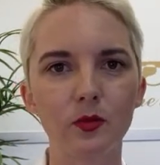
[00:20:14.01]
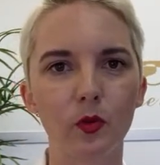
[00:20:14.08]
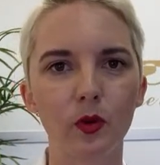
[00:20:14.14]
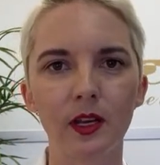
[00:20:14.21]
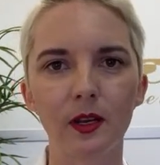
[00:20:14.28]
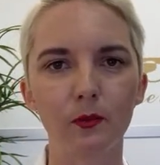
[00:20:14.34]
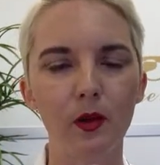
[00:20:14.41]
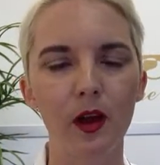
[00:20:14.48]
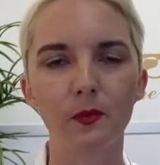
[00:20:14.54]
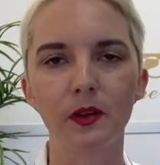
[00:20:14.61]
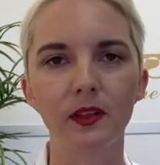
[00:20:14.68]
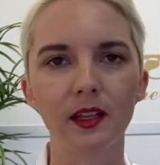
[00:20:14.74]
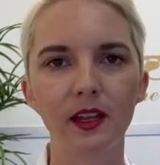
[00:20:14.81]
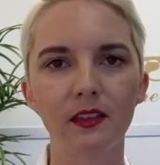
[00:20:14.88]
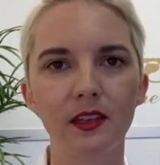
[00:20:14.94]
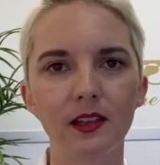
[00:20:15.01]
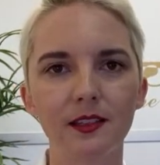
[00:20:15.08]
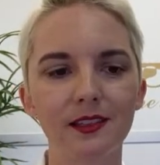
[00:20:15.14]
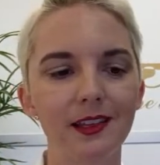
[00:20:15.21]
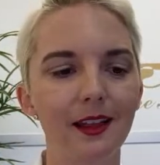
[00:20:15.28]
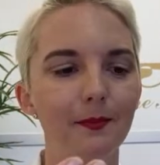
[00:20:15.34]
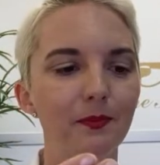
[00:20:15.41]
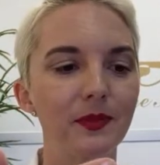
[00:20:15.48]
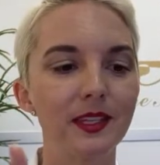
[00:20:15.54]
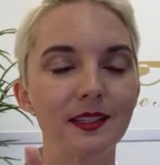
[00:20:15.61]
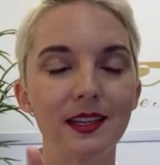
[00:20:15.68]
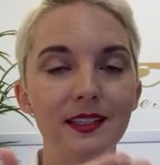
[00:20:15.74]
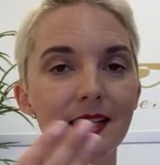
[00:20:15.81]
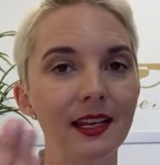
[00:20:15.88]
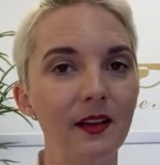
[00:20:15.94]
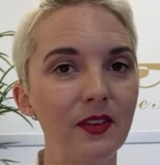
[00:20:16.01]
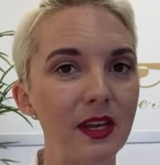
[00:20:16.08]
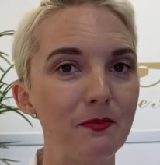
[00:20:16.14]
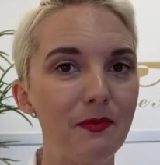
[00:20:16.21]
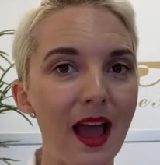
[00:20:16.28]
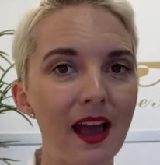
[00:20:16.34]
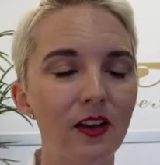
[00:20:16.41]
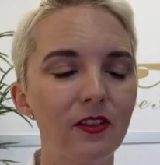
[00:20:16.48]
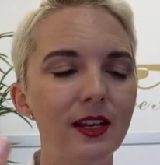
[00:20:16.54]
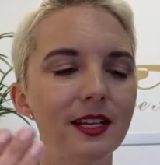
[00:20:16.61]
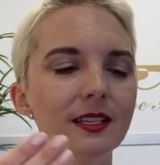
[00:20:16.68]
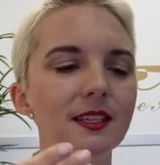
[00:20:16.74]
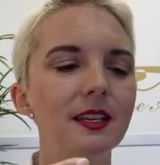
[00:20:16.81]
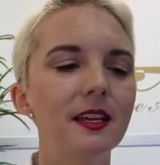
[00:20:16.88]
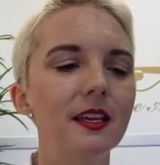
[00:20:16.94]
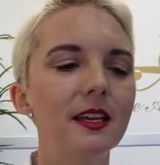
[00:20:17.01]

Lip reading: working properly on the inside. This doesn't have any batteries.